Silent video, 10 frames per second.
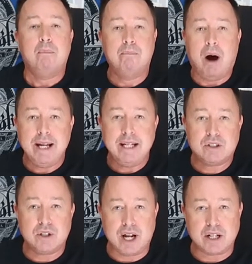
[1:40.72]
My
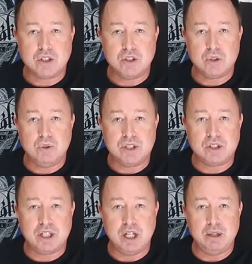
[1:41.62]
introduction to
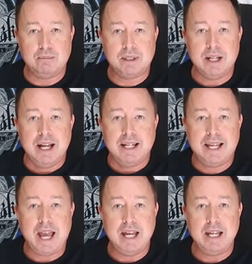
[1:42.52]
Disturbed
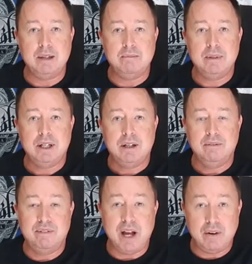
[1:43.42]
came
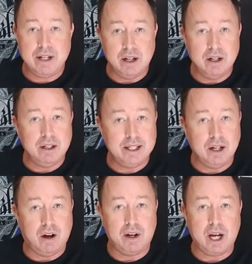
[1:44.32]
very
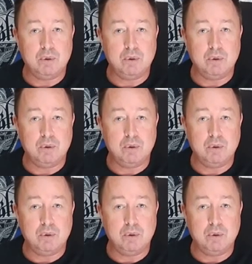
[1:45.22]
early on.